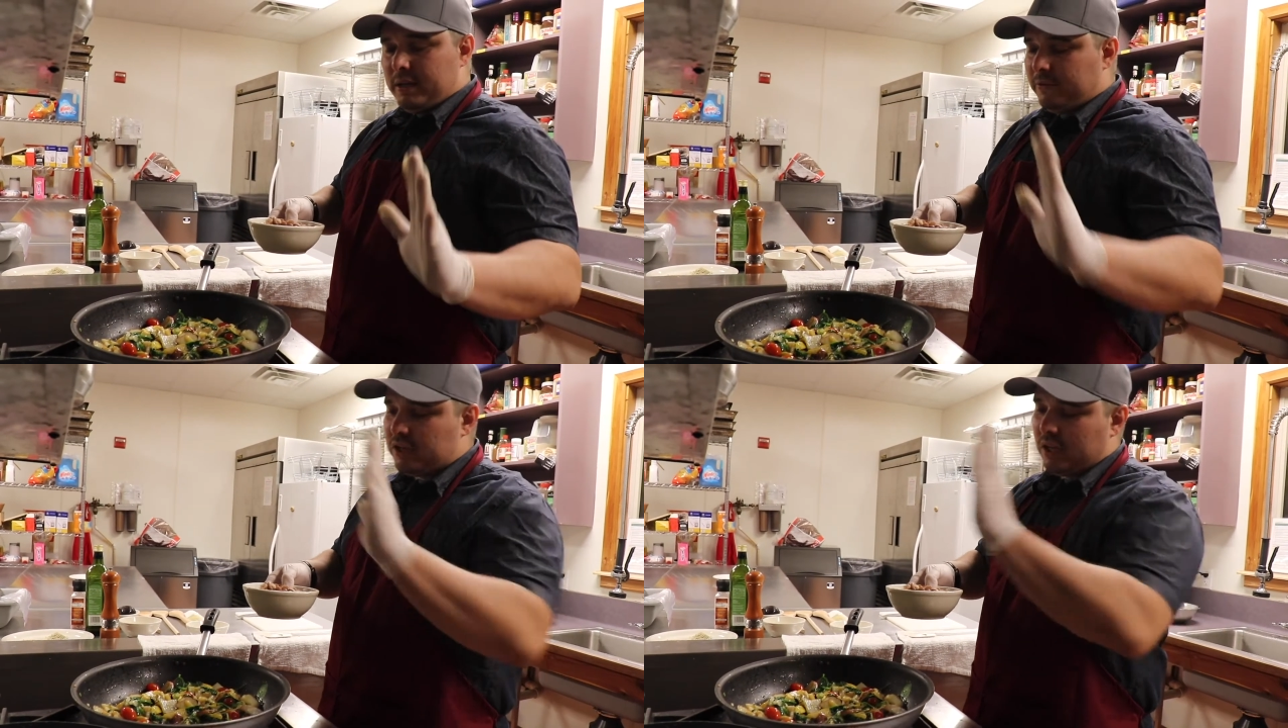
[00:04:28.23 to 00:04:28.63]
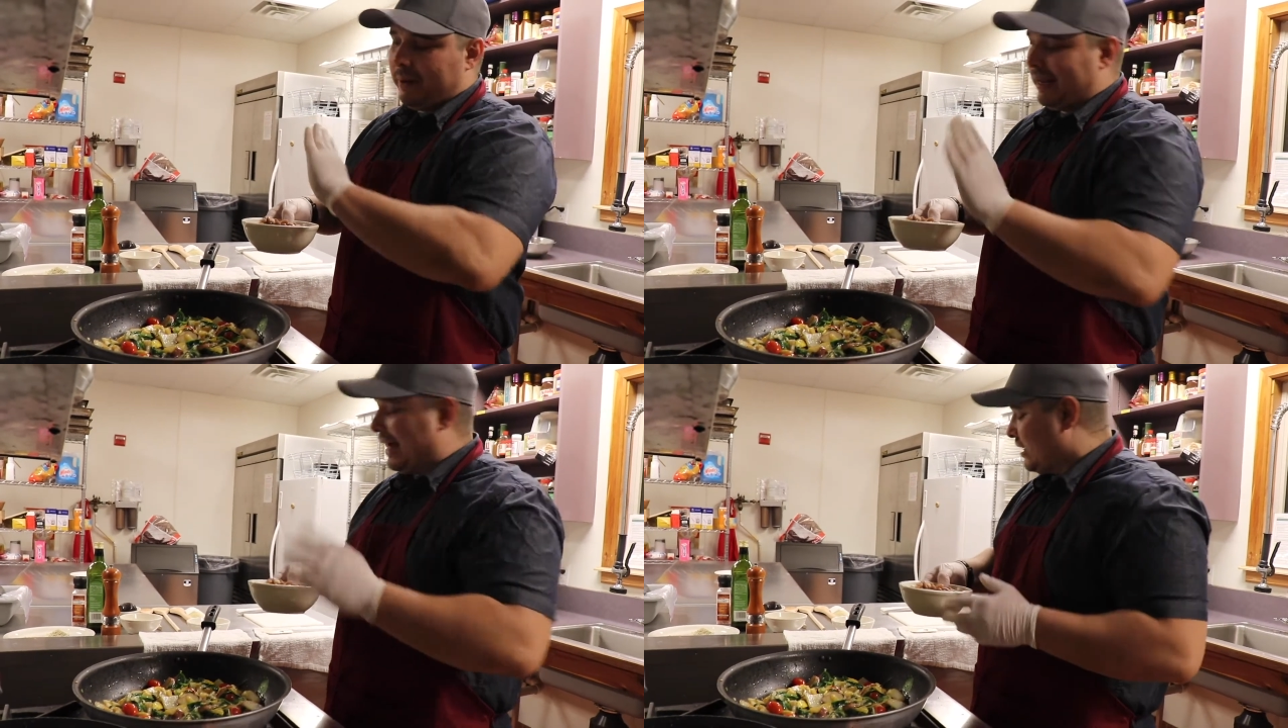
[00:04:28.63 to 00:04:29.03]
You've seen in
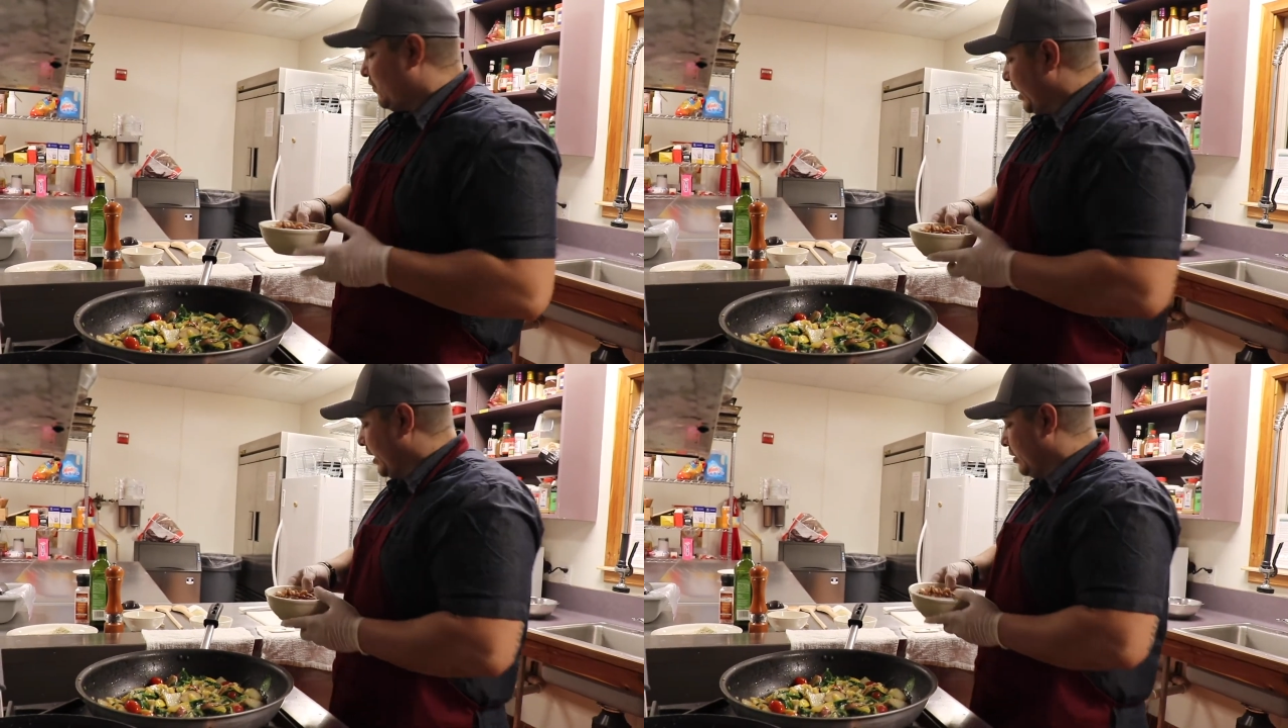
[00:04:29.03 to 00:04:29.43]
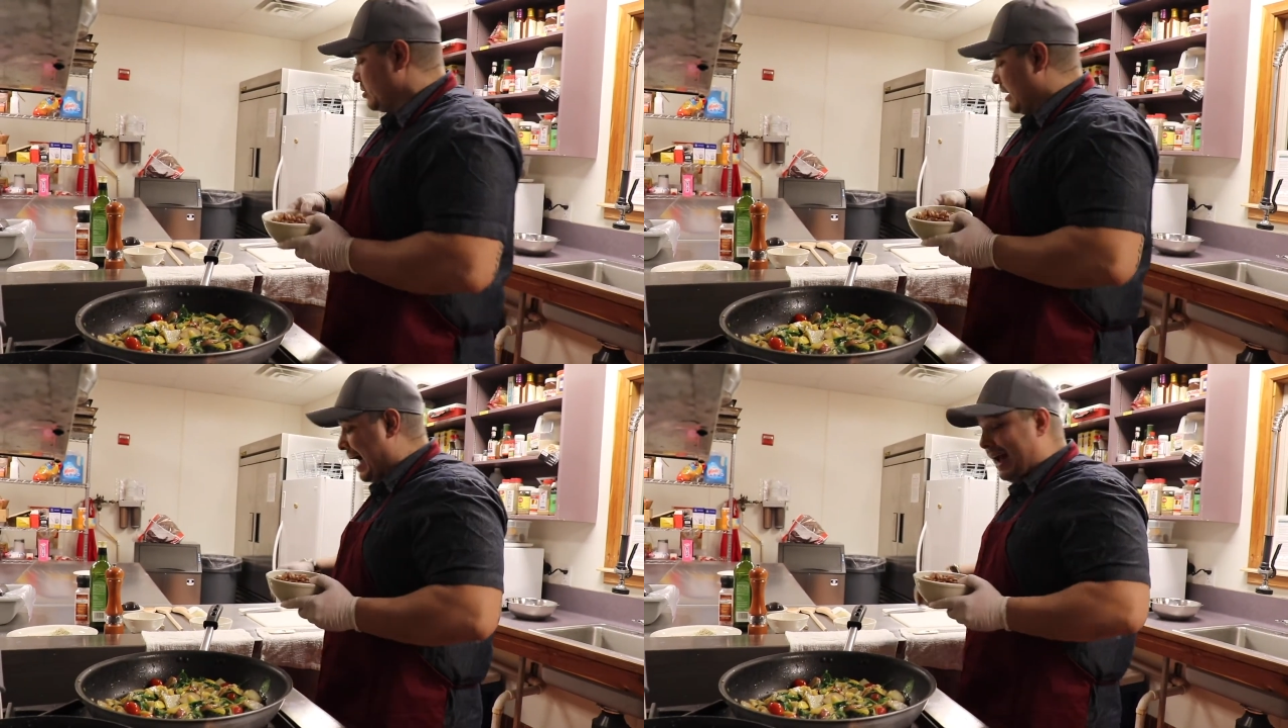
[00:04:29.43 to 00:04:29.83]
my last
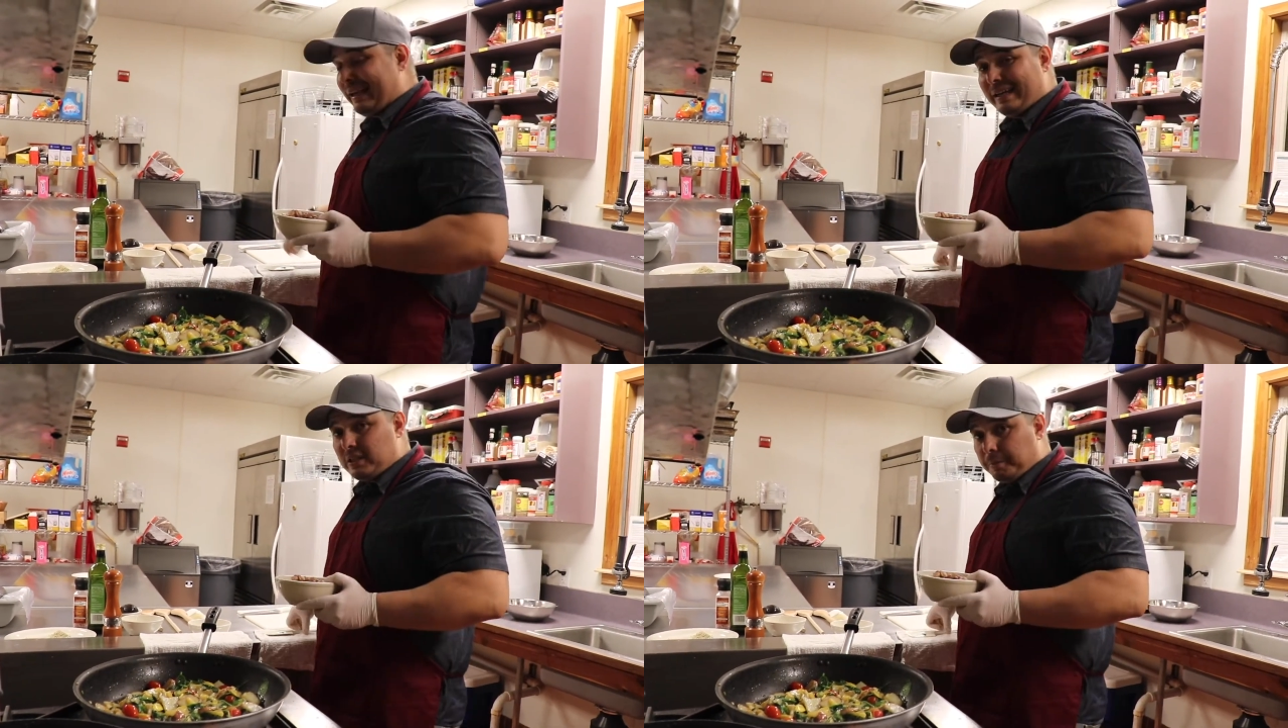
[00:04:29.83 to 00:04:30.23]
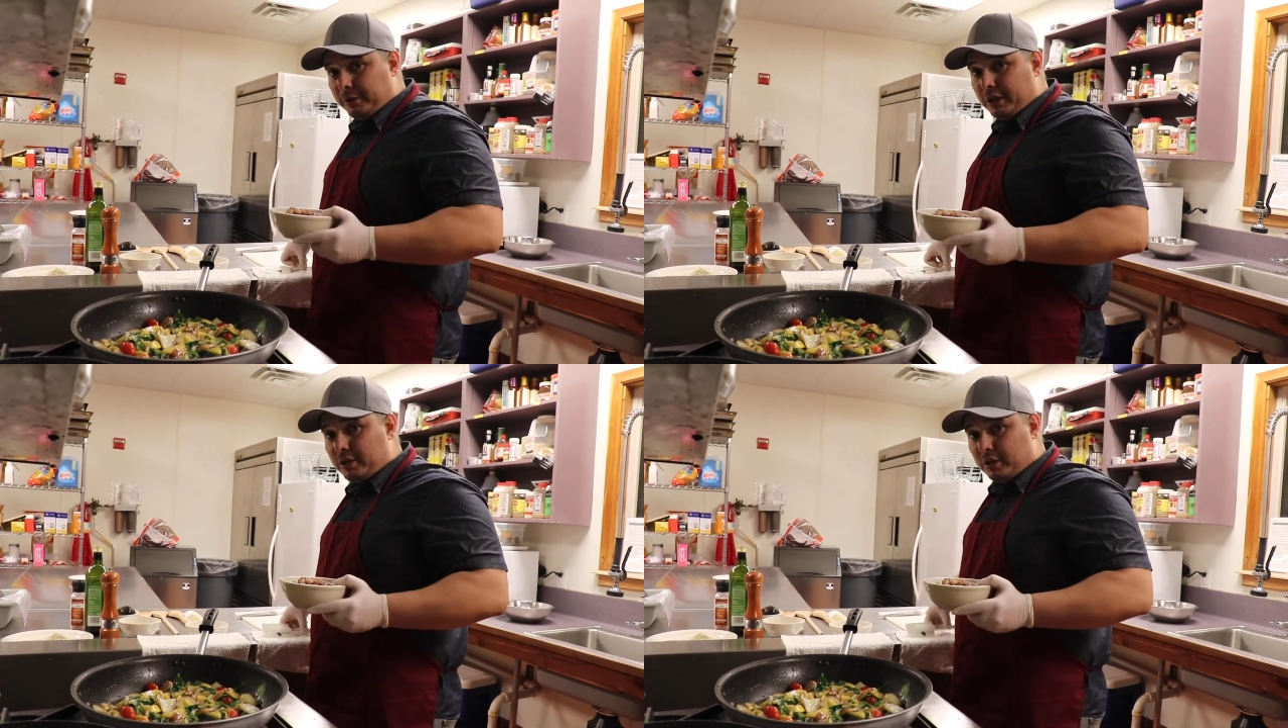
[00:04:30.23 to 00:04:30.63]
videos, I like to
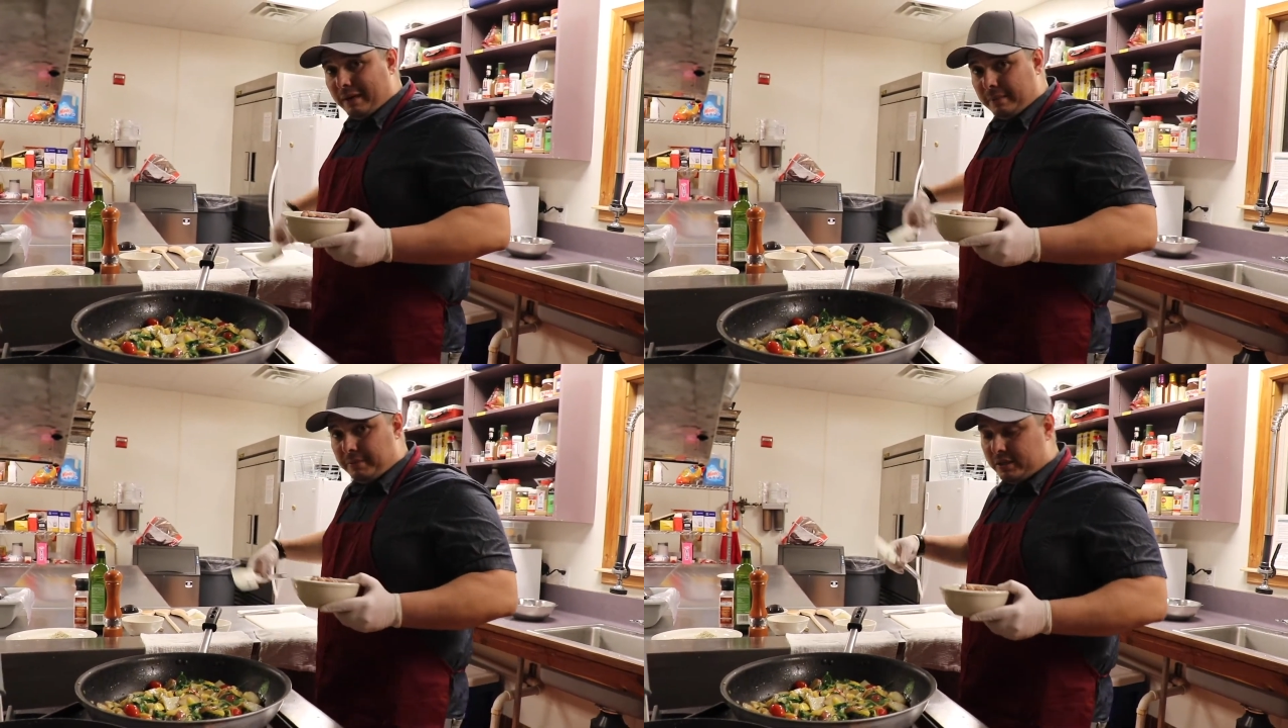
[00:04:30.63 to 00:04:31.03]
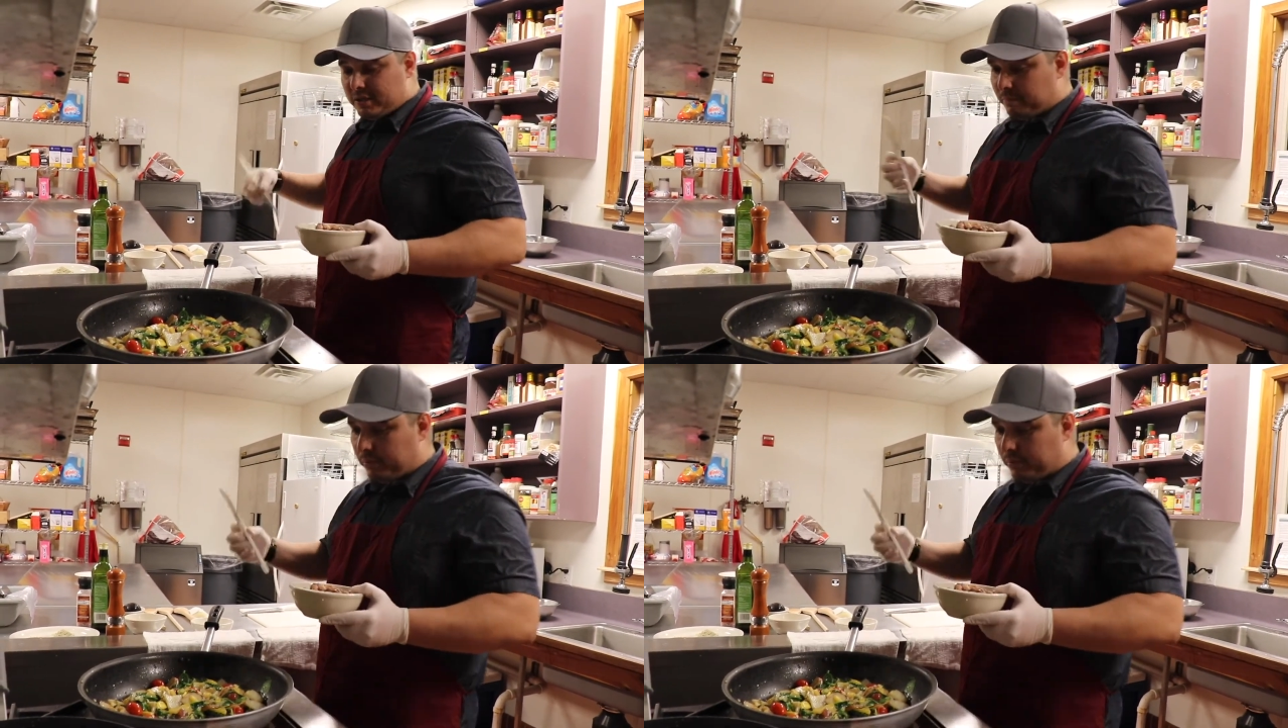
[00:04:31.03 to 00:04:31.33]
pre-cook my beans in